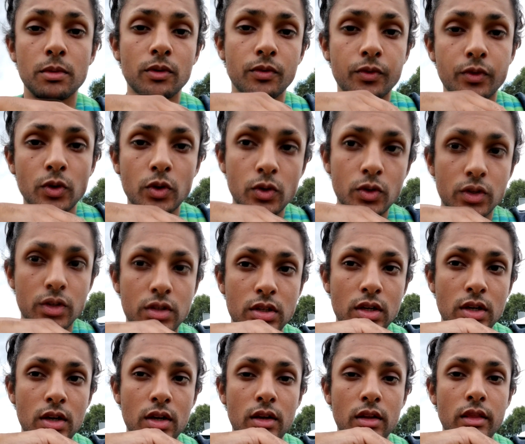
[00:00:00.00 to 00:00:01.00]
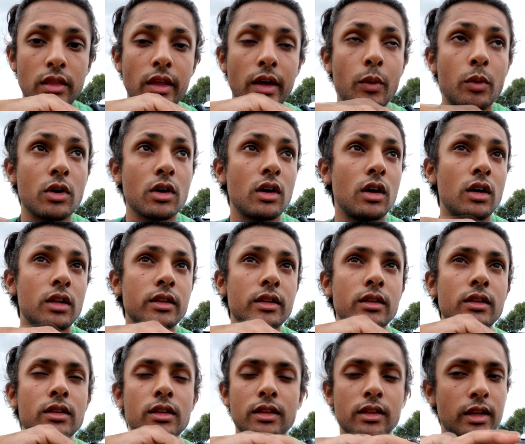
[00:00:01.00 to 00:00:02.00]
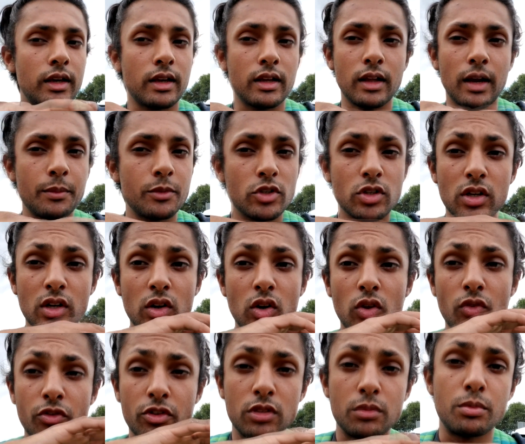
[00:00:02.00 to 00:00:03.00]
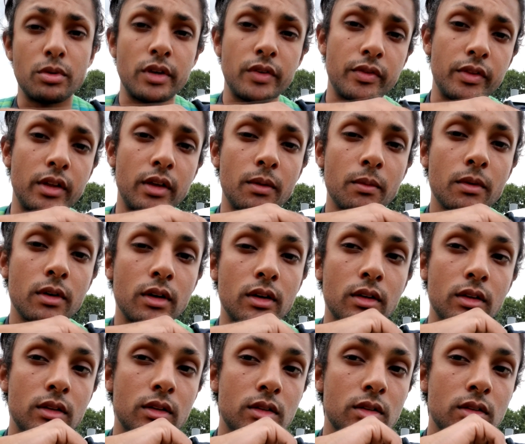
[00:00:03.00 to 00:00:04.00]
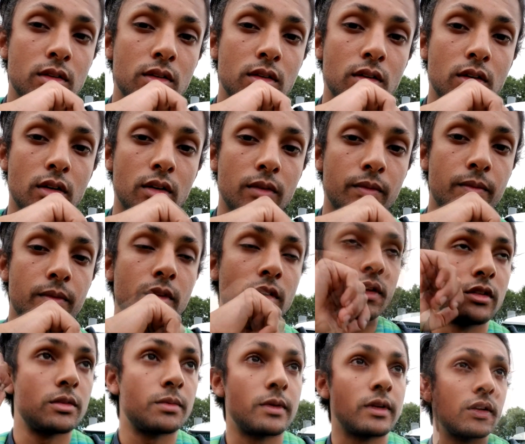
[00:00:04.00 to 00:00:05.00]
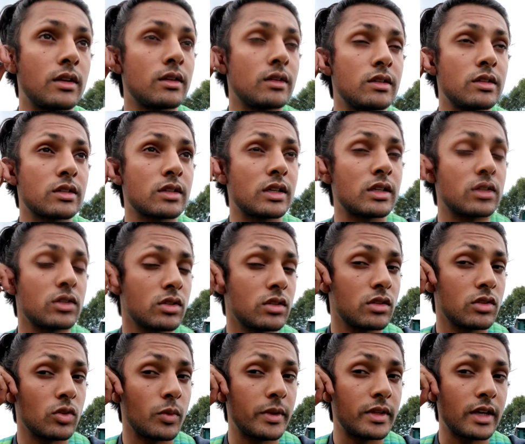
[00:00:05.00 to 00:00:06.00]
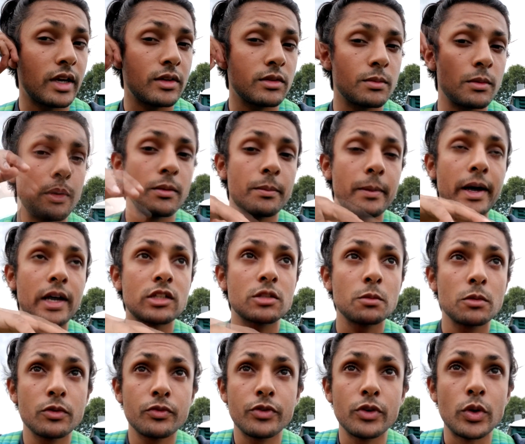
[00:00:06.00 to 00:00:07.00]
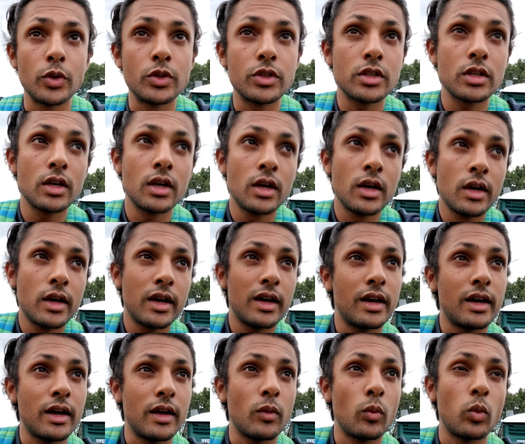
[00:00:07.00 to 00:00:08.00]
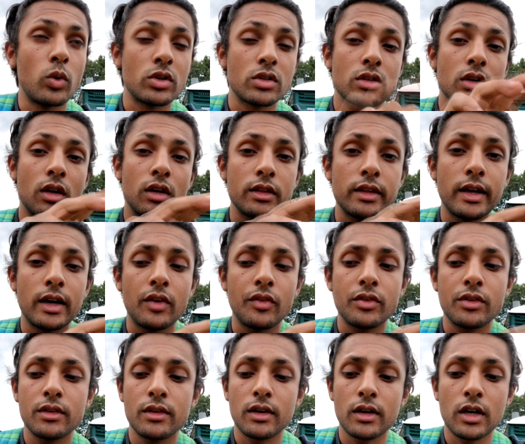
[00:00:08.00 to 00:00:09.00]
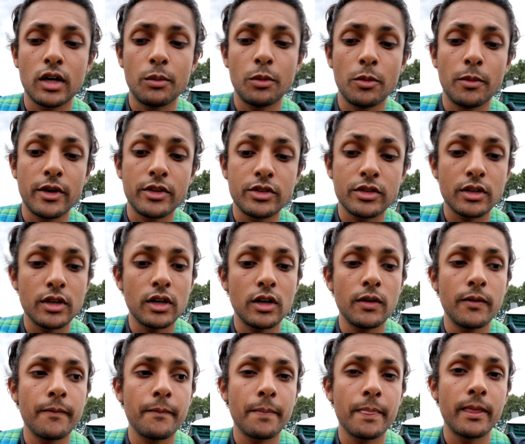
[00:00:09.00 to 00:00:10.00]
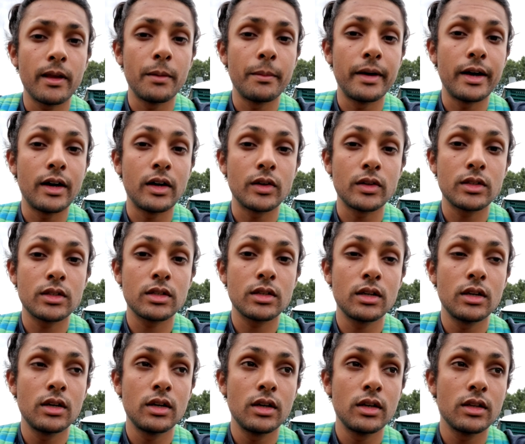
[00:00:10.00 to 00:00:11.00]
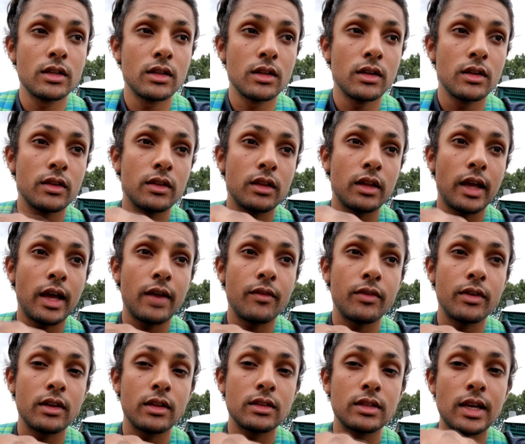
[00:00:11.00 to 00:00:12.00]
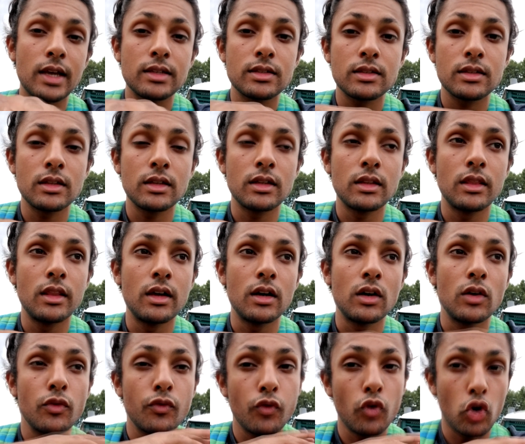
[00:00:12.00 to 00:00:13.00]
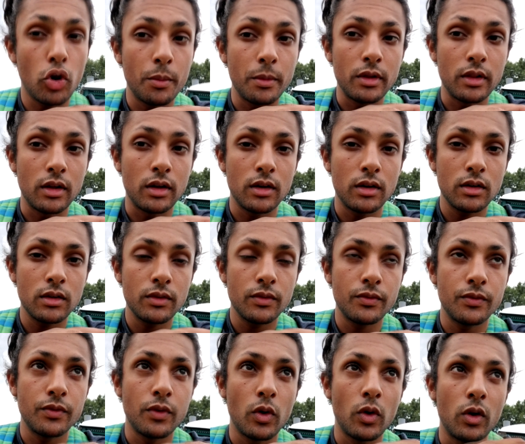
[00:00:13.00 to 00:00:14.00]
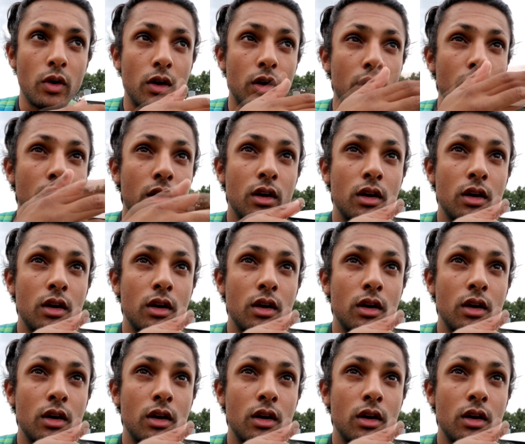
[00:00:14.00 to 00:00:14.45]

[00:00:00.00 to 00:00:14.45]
Foods, they were called, like, I'm just gonna go over this briefly because, you know, it's been discussed so many times, but Impossible Foods was called out a couple months ago about having tested their formula for,